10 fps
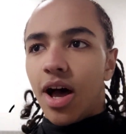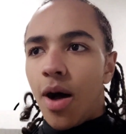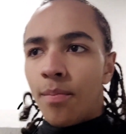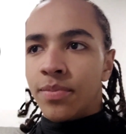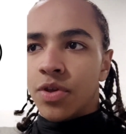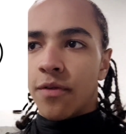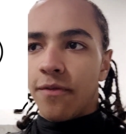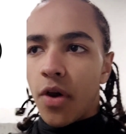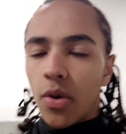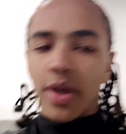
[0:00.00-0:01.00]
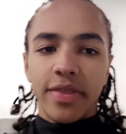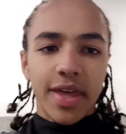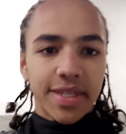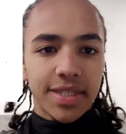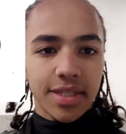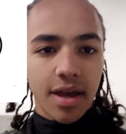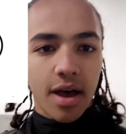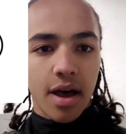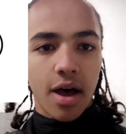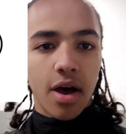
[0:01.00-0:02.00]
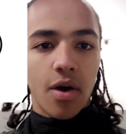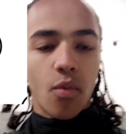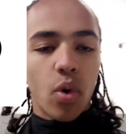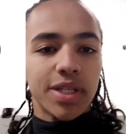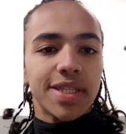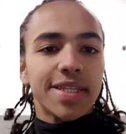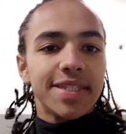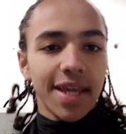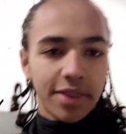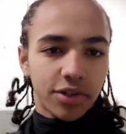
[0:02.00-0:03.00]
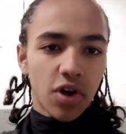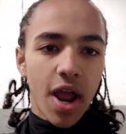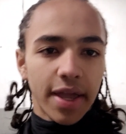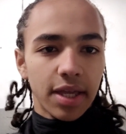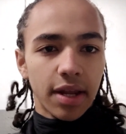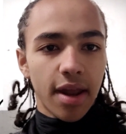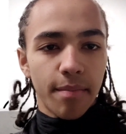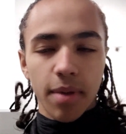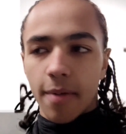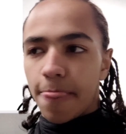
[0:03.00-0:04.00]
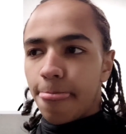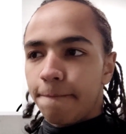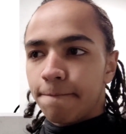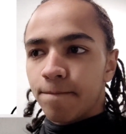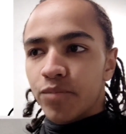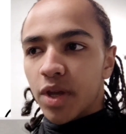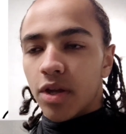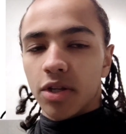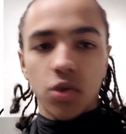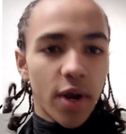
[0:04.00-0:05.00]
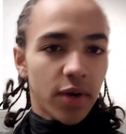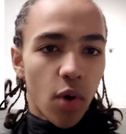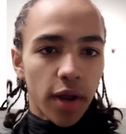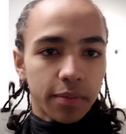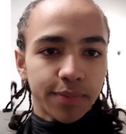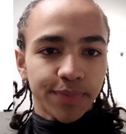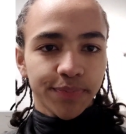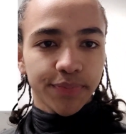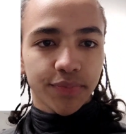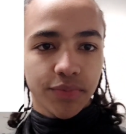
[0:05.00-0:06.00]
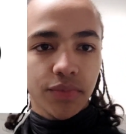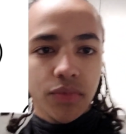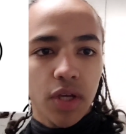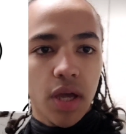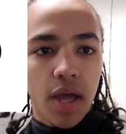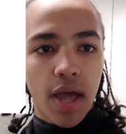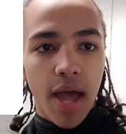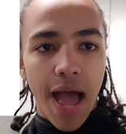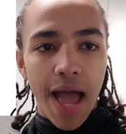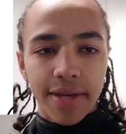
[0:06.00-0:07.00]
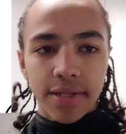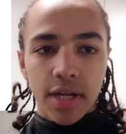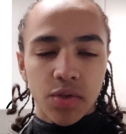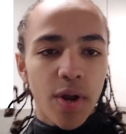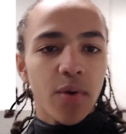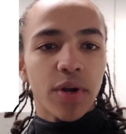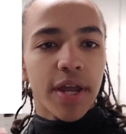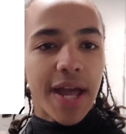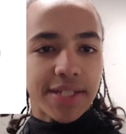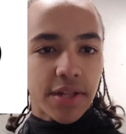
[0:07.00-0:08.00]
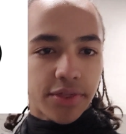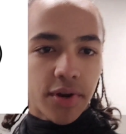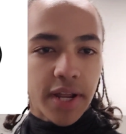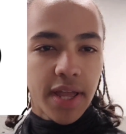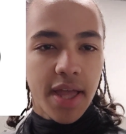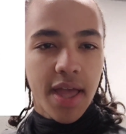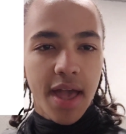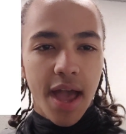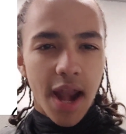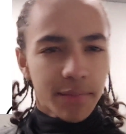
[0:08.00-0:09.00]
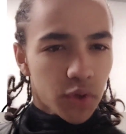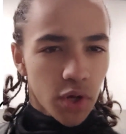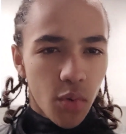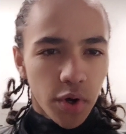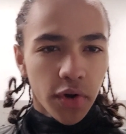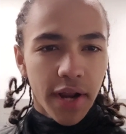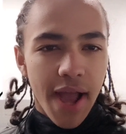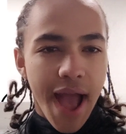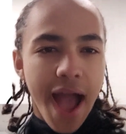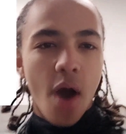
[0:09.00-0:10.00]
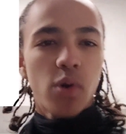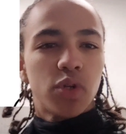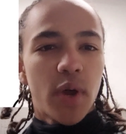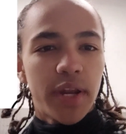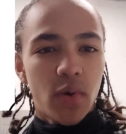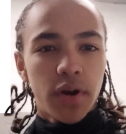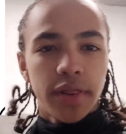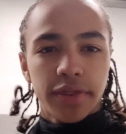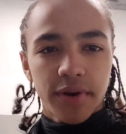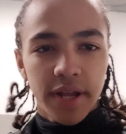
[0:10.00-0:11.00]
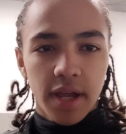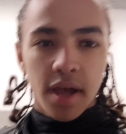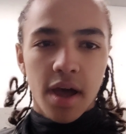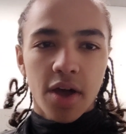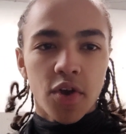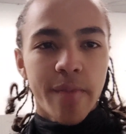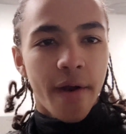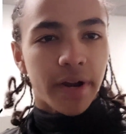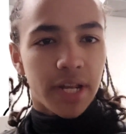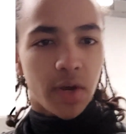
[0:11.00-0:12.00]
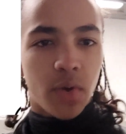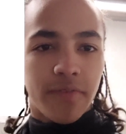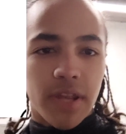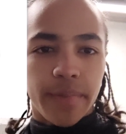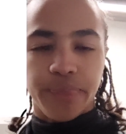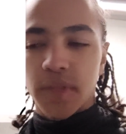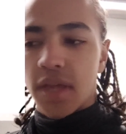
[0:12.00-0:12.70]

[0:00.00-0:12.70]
So following this, what's the 6th triangular number? 21. And 21 connects to 3. And I'm sure you're wondering how 21 and 3 are numerically equivalent.